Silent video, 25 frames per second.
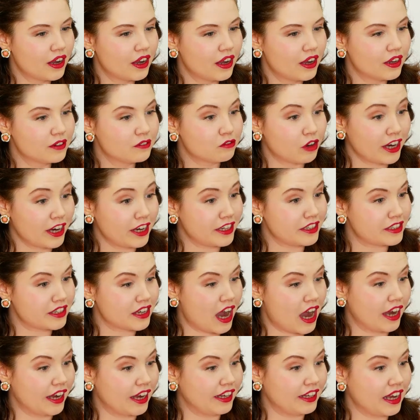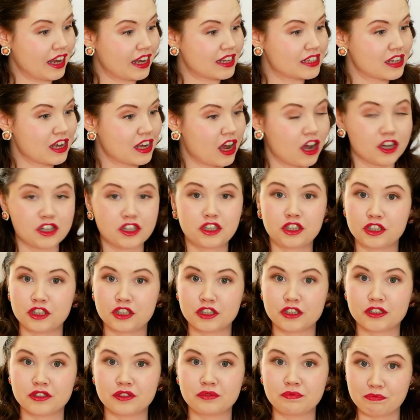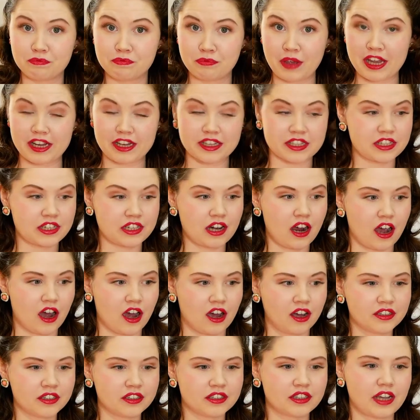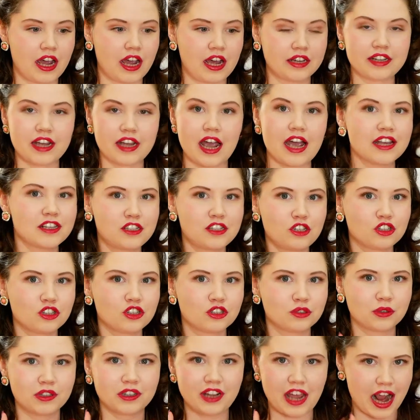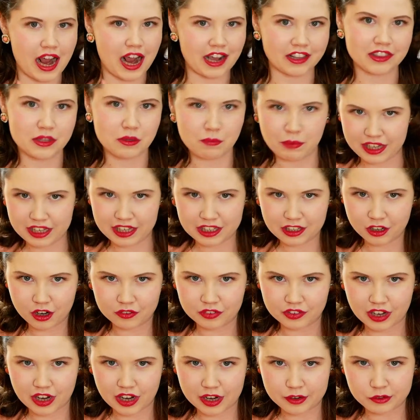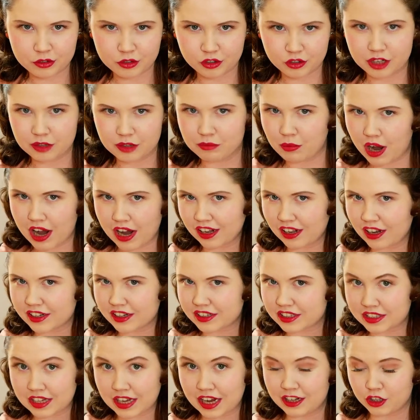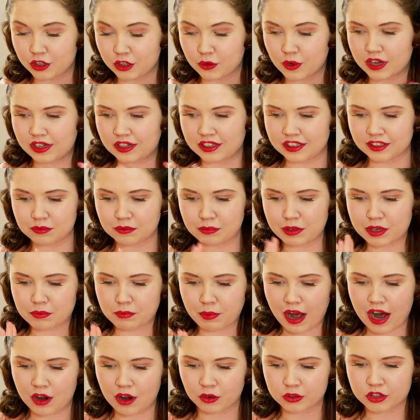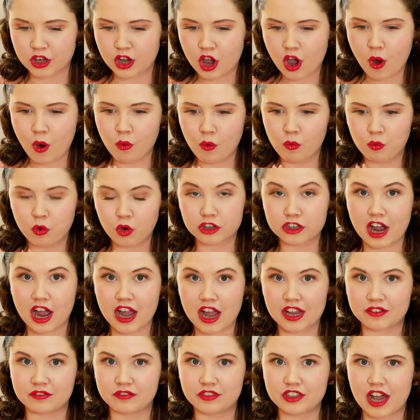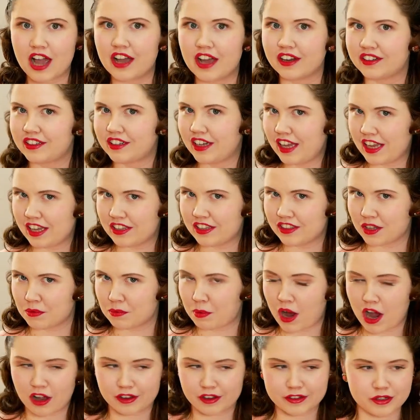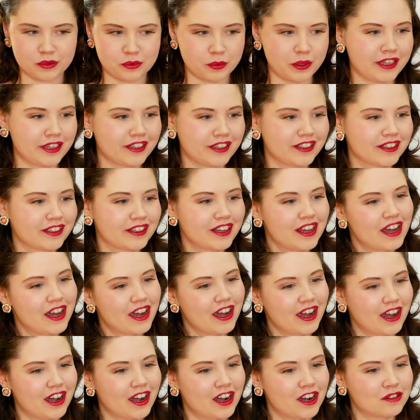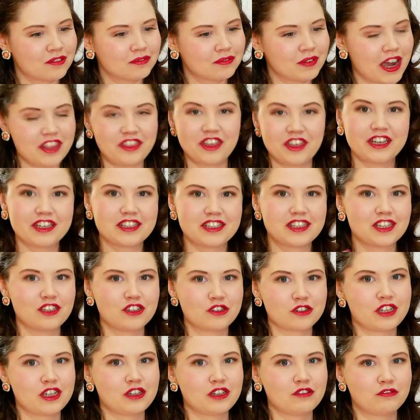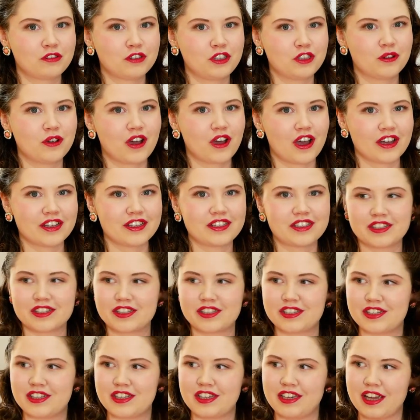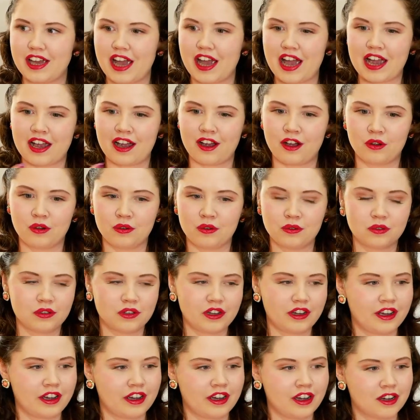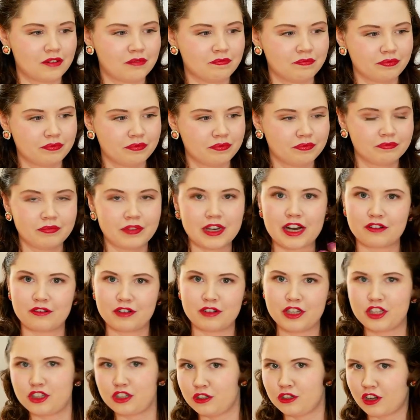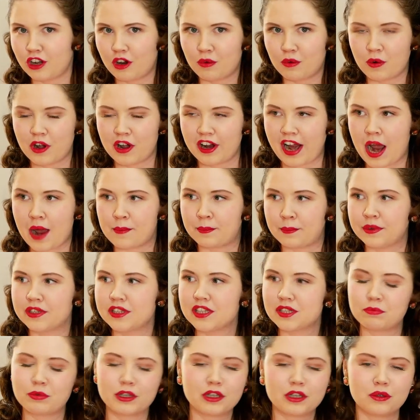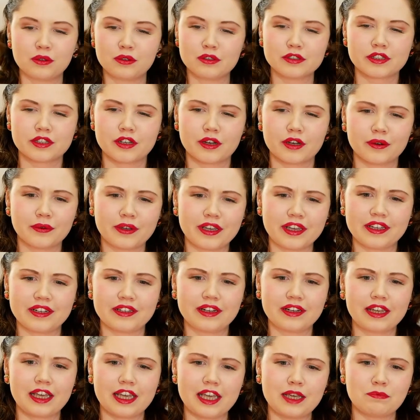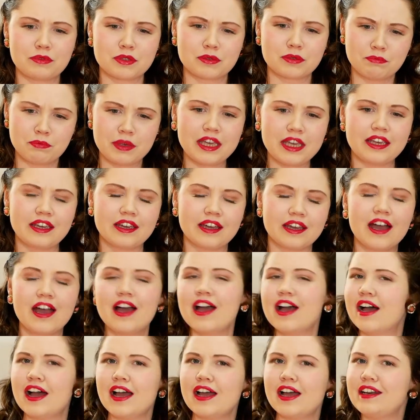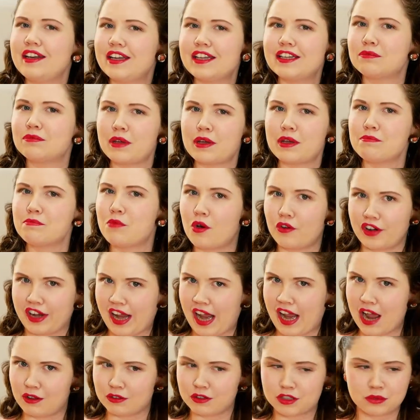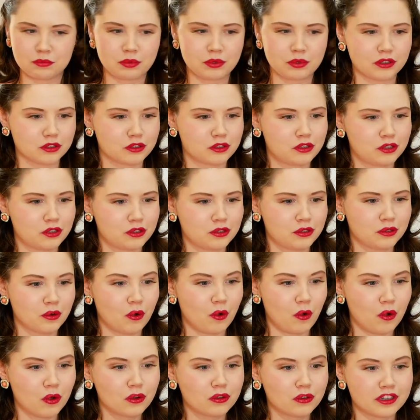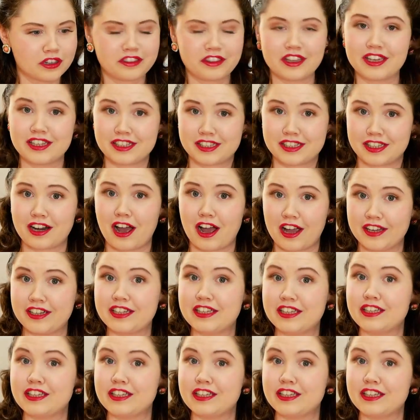right, I guess I should make a start. And as usual, at the beginning of a live stream, I like to tell you a little bit about what I've done in the past week. Um, I think it's interesting for you guys to see how um, millinery studio work happens, but also it keeps me a little bit more accountable to all the things that I need